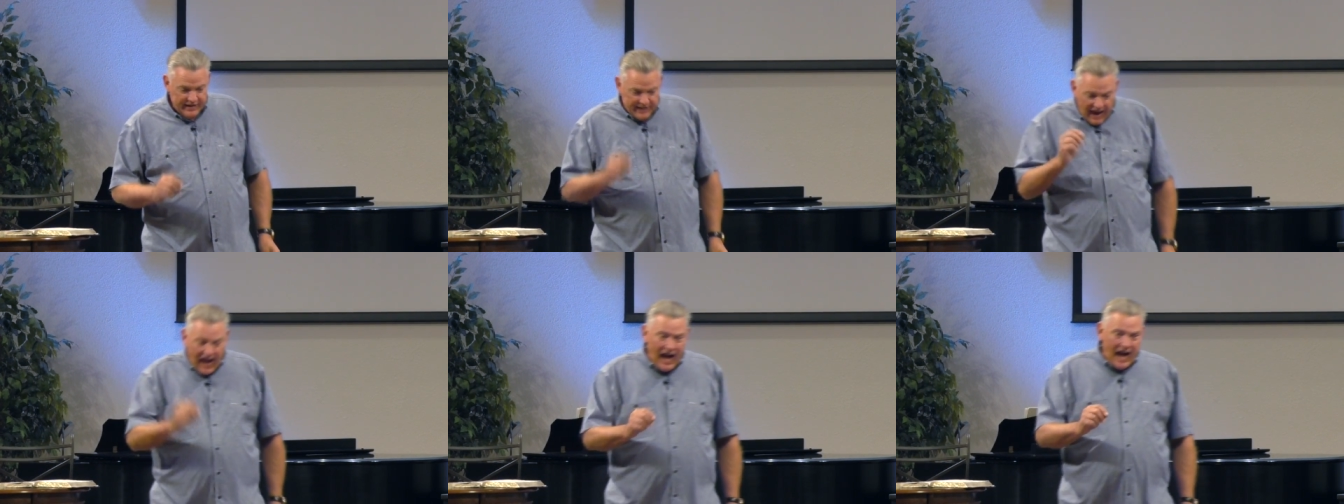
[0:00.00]

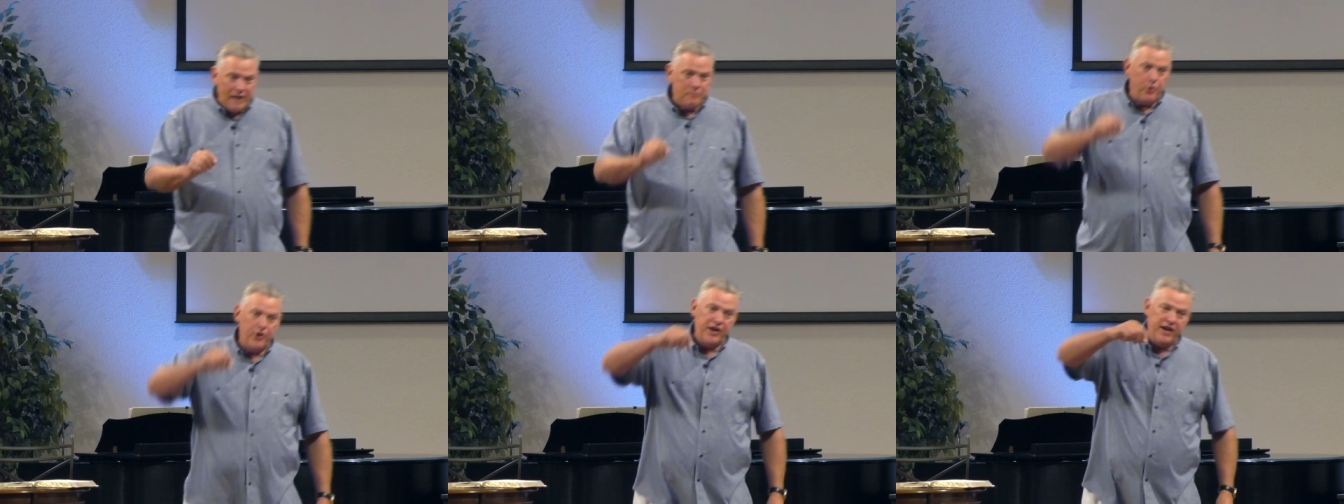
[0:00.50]

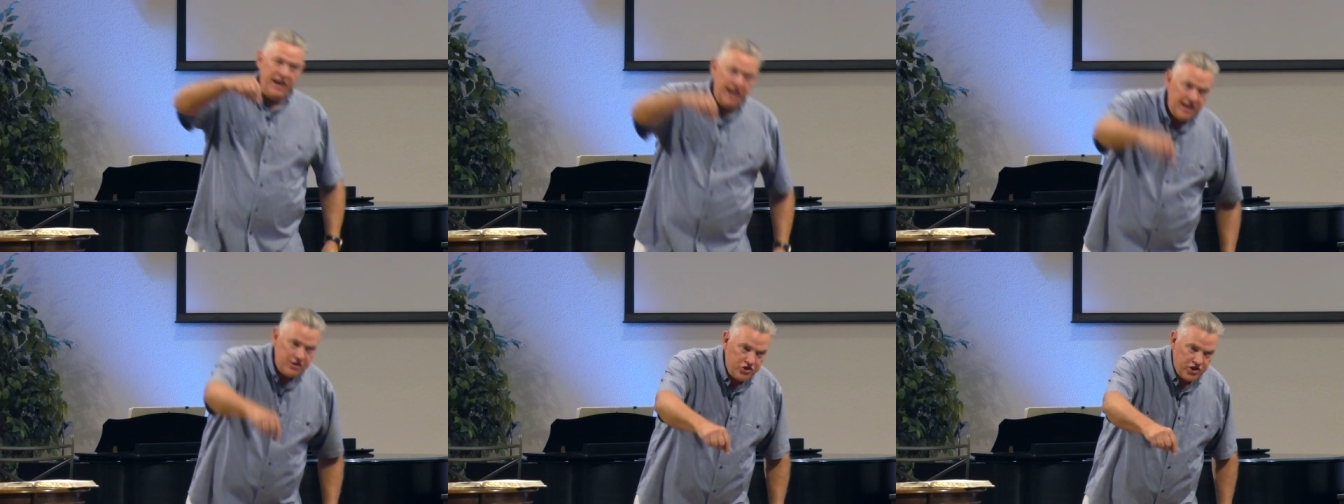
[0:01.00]
God put an
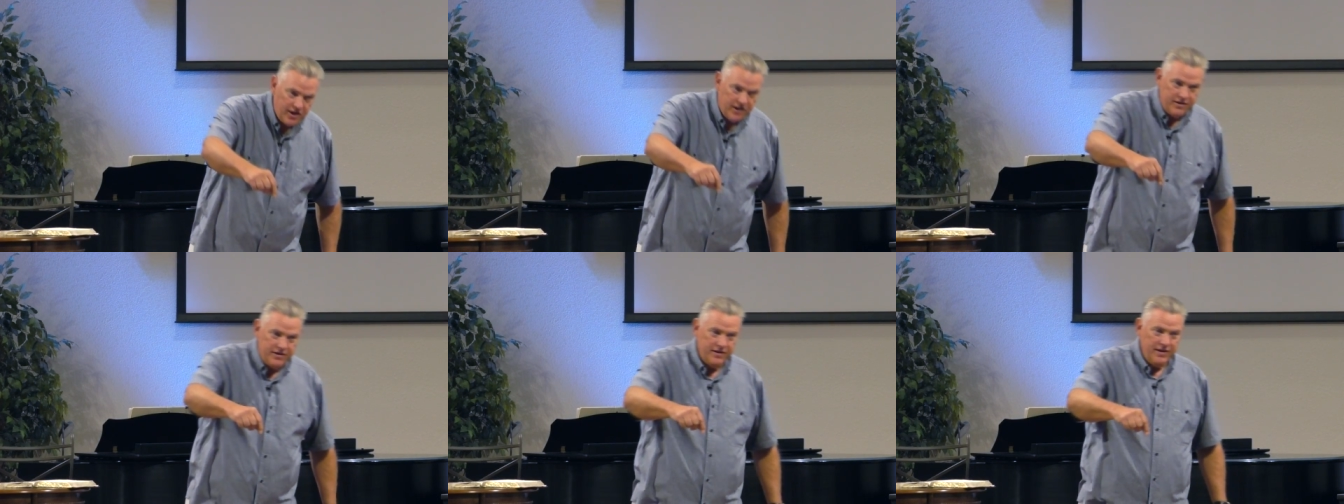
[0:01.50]

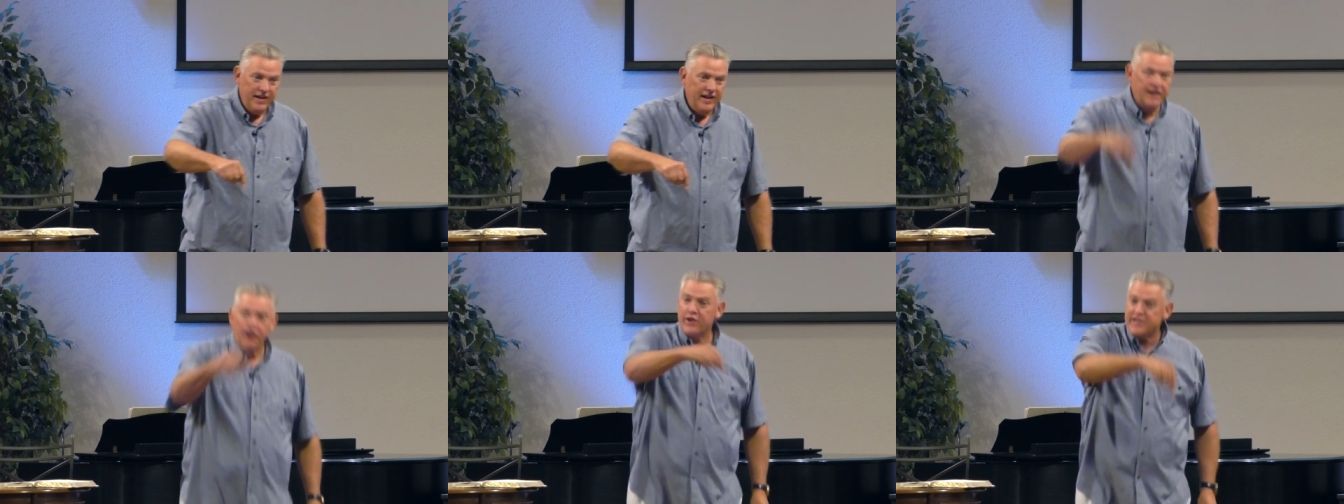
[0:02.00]
engine
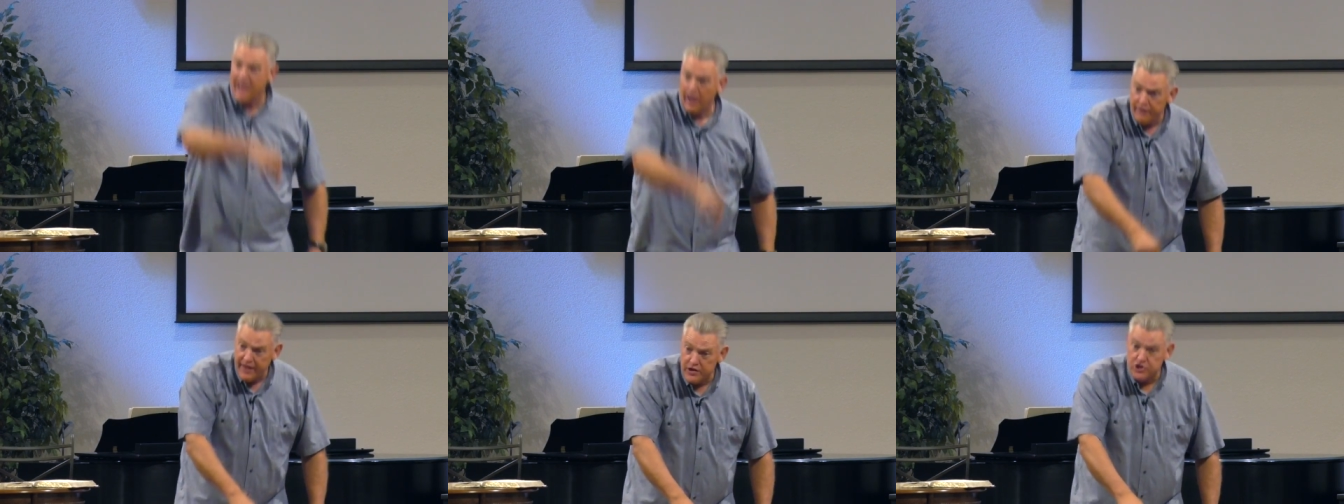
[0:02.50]
in our
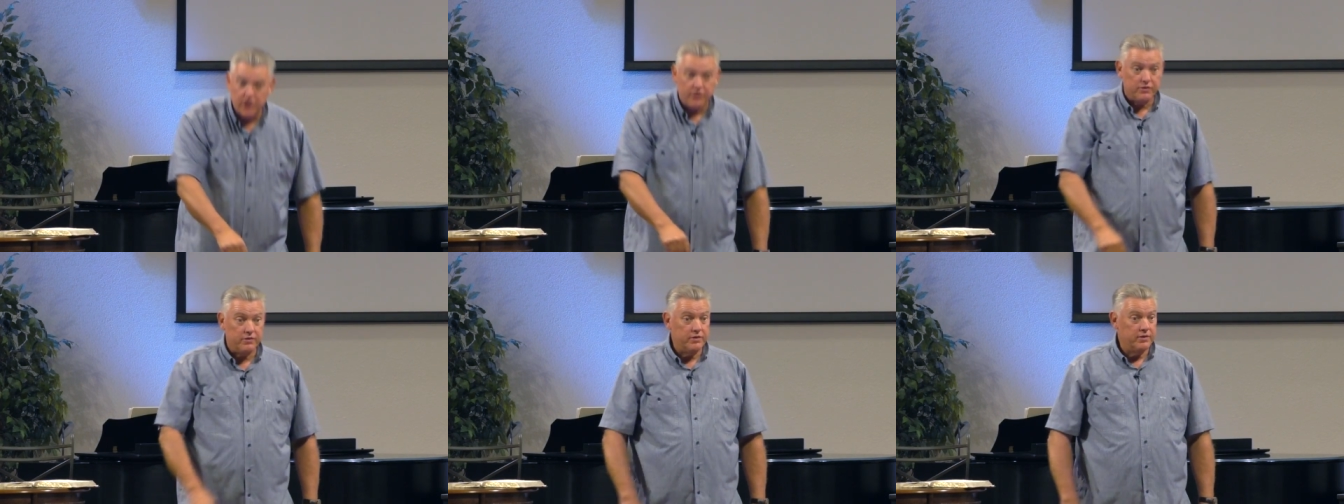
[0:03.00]

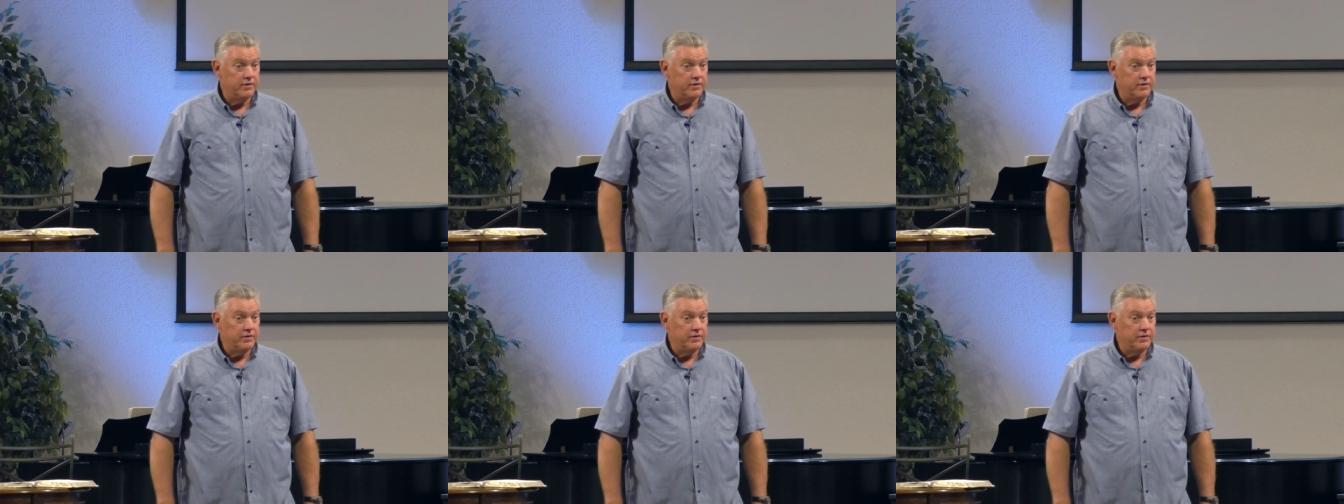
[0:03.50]
salvation.